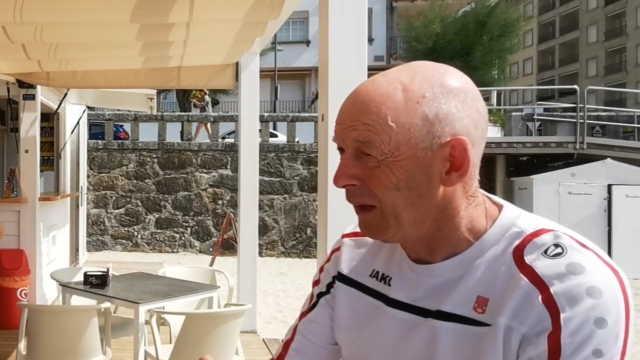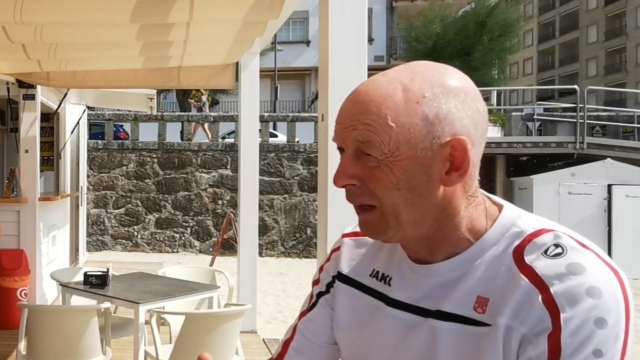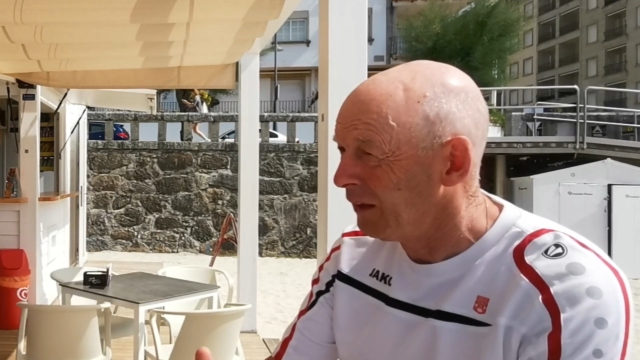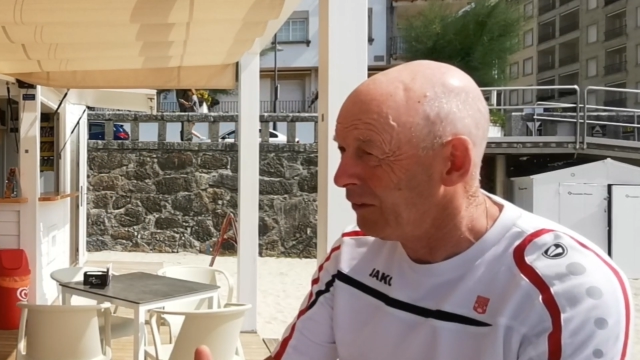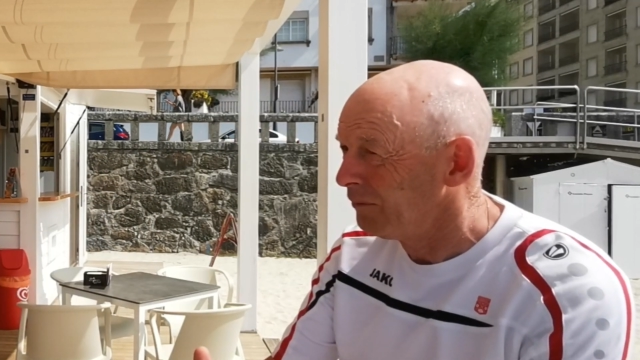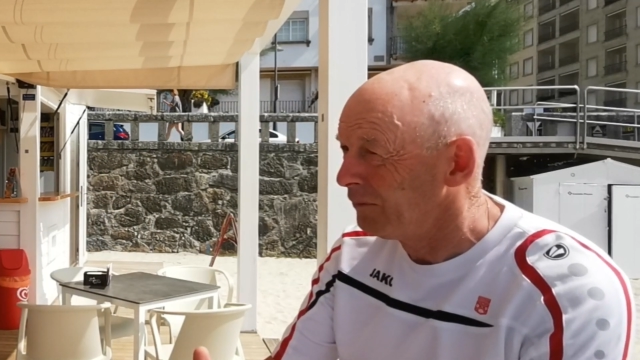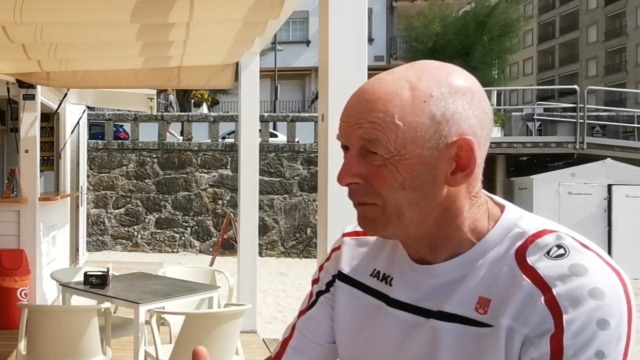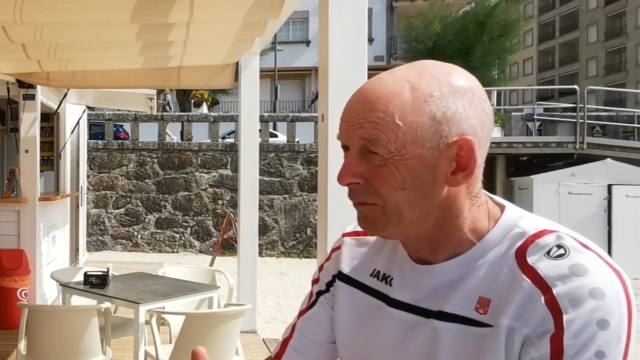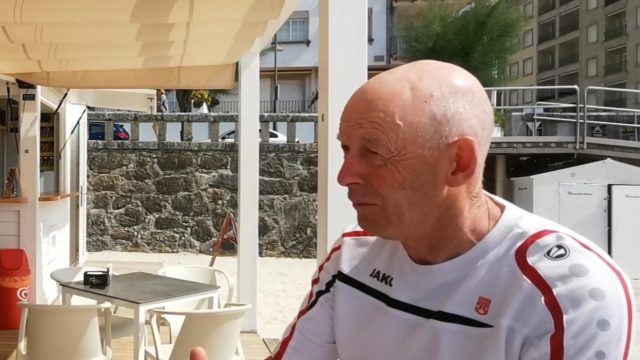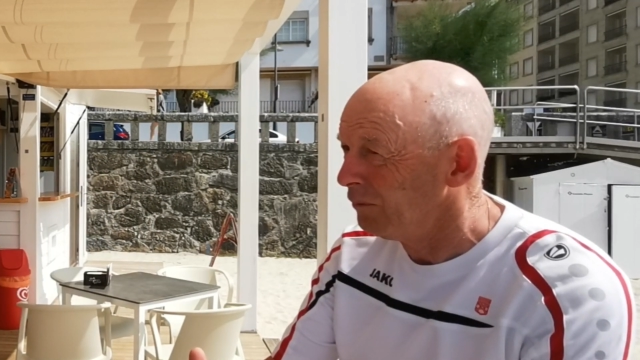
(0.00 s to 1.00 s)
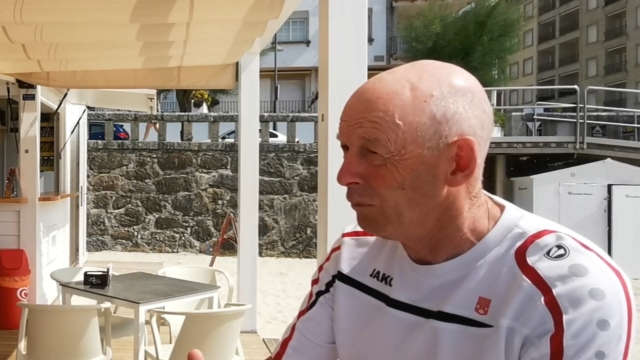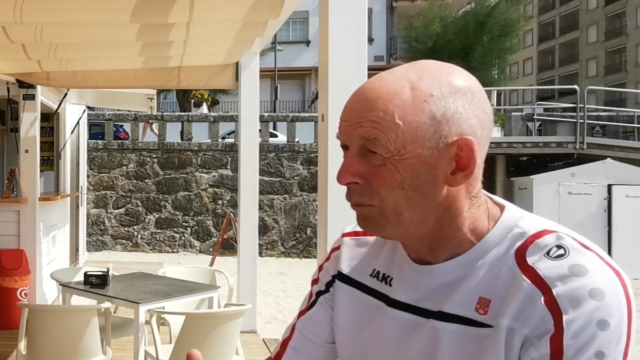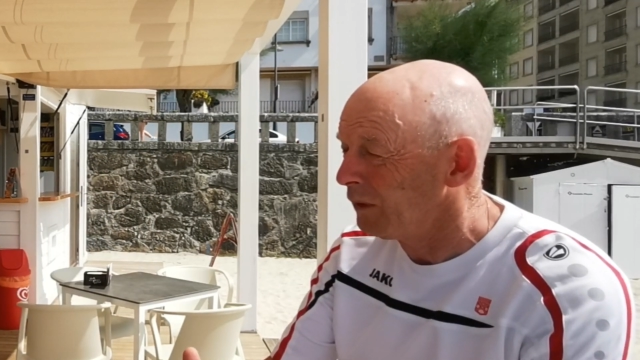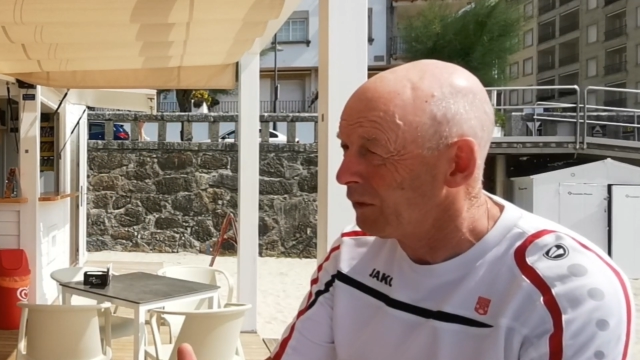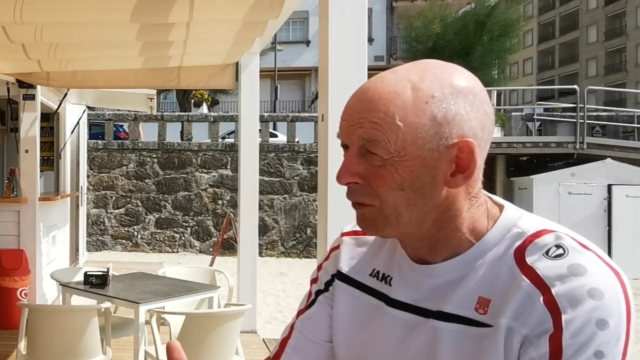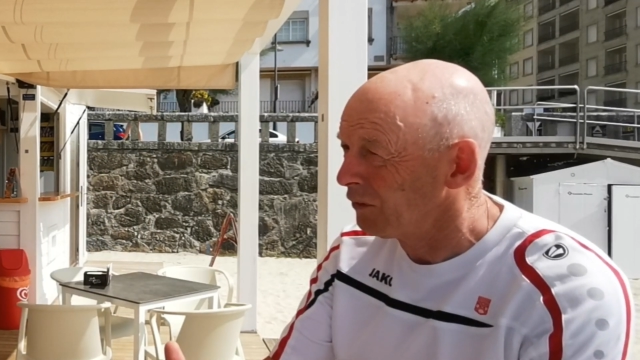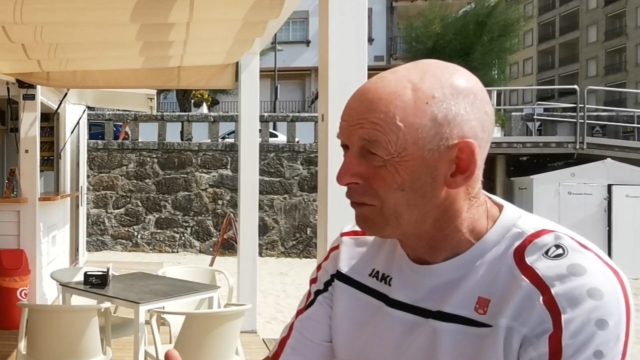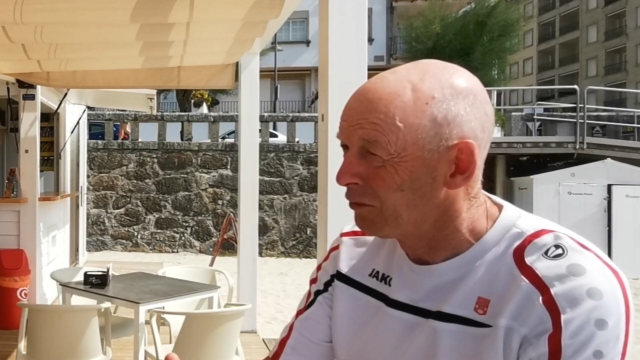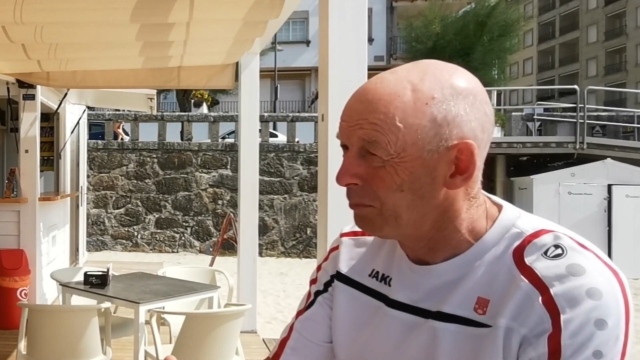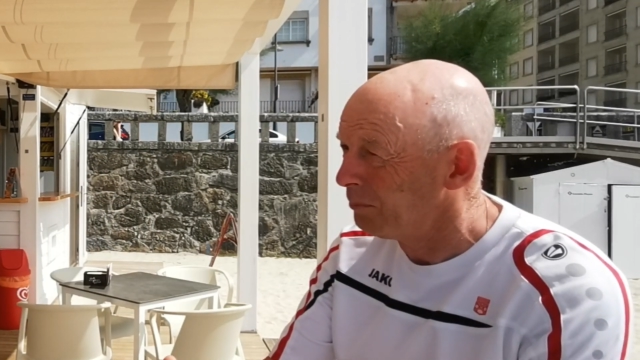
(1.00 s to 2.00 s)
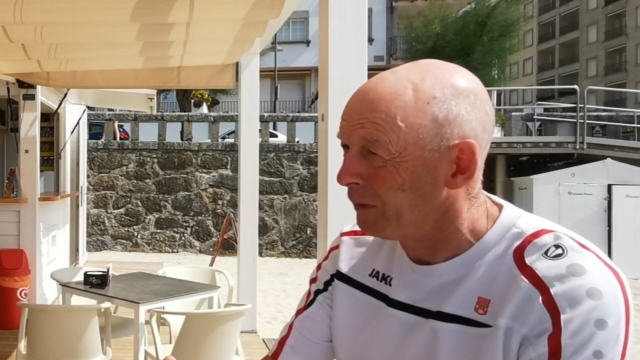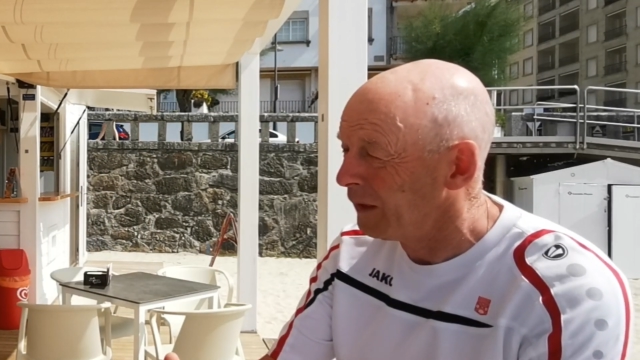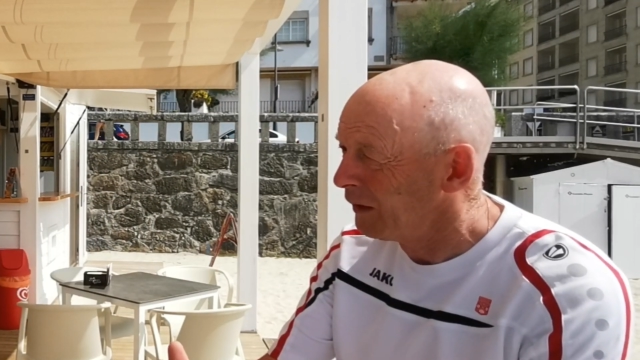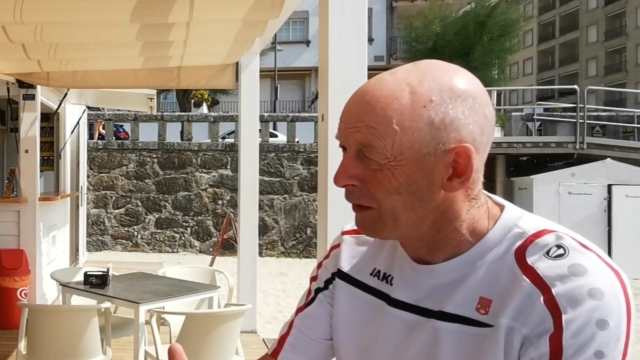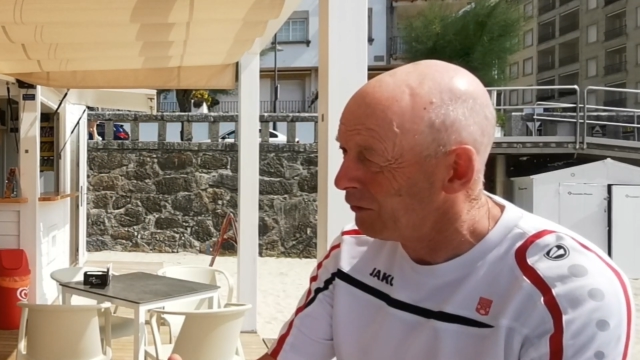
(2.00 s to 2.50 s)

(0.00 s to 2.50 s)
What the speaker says: and we couldn't play any